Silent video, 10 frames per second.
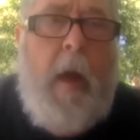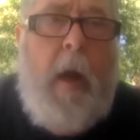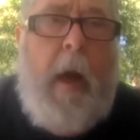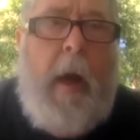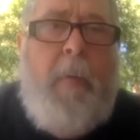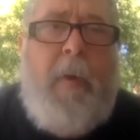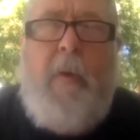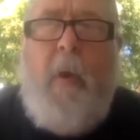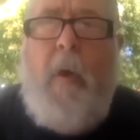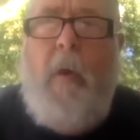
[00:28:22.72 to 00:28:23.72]
I
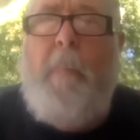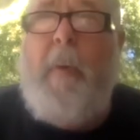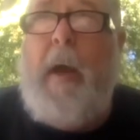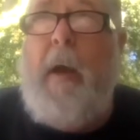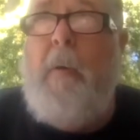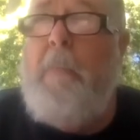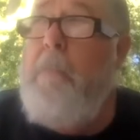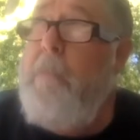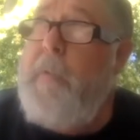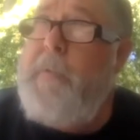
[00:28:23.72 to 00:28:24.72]
recall about
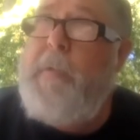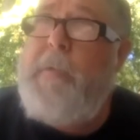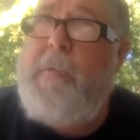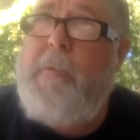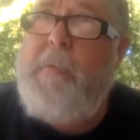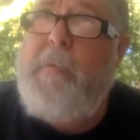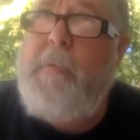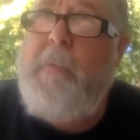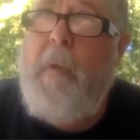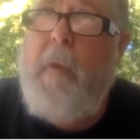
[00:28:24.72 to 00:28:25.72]
this is
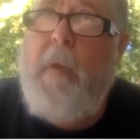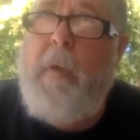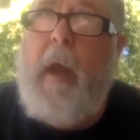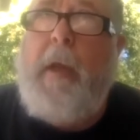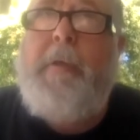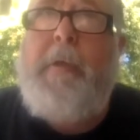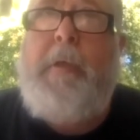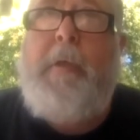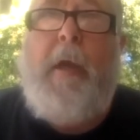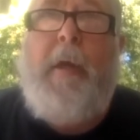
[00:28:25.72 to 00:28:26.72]

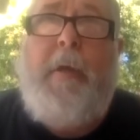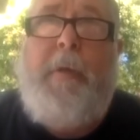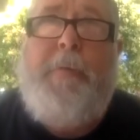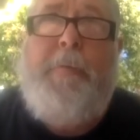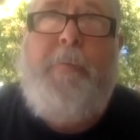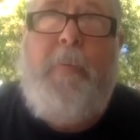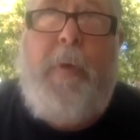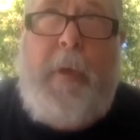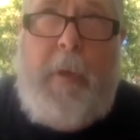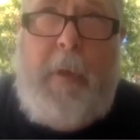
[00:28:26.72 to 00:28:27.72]

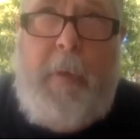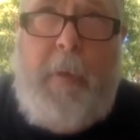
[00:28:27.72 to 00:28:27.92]
1993.